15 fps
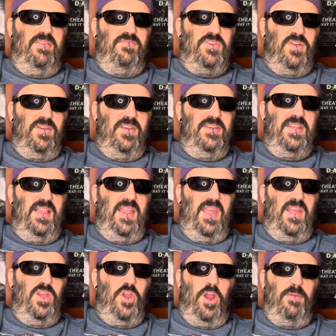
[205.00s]
have turned into,
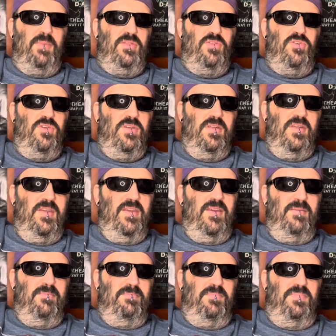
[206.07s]
like, garbage
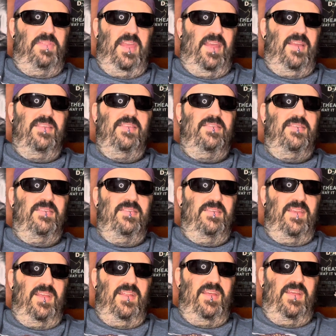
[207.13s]
things
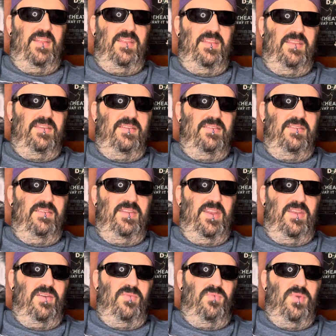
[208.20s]
and, you
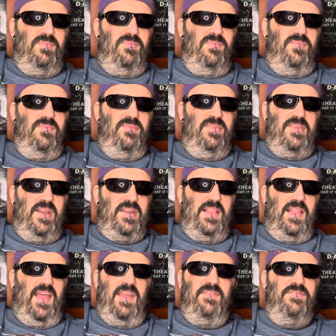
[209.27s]
know, we suck at
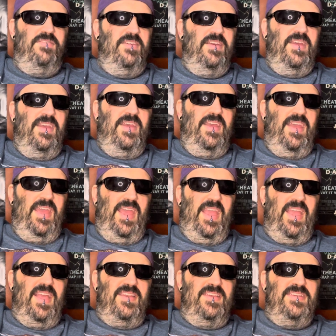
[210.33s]
life.
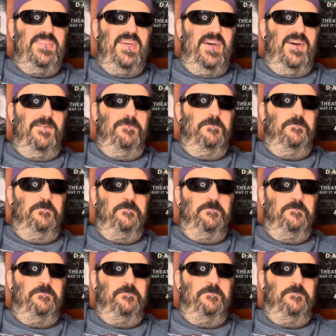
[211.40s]
And